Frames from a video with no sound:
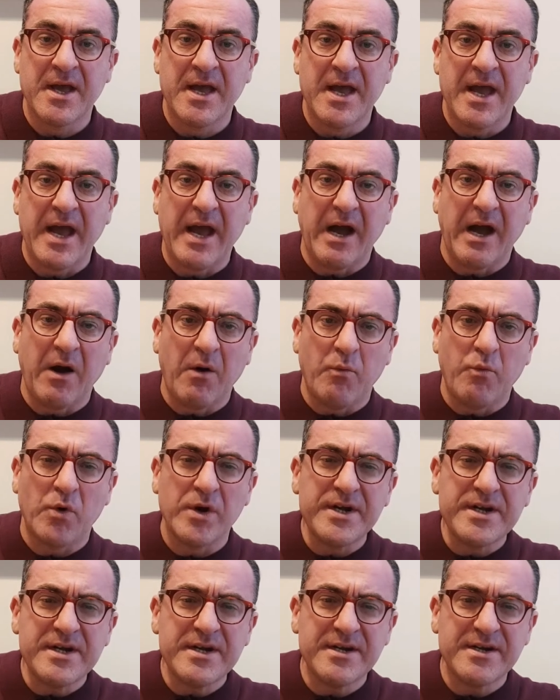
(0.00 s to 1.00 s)
I
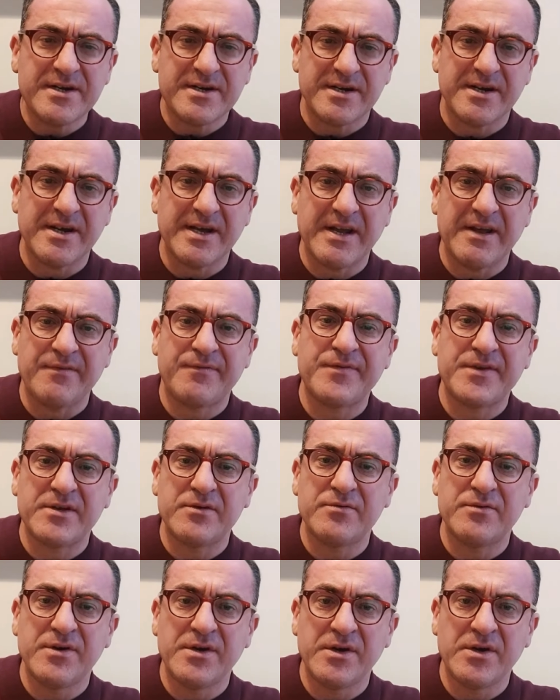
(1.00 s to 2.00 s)
wonder if
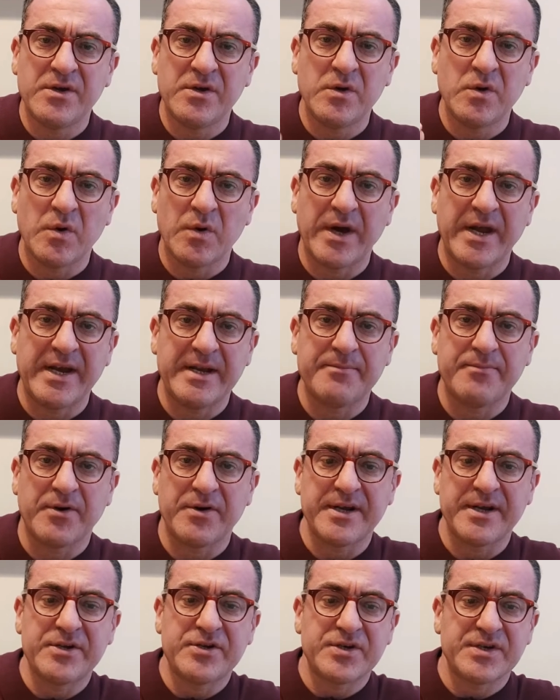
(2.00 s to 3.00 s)
you know
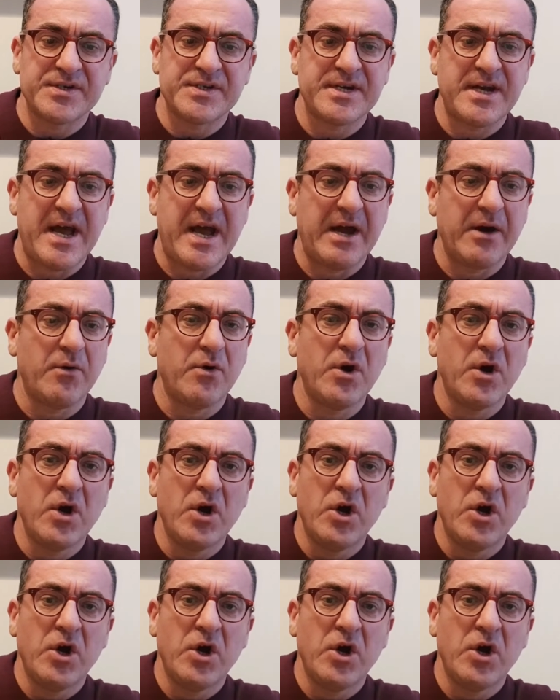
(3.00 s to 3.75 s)
anybody just now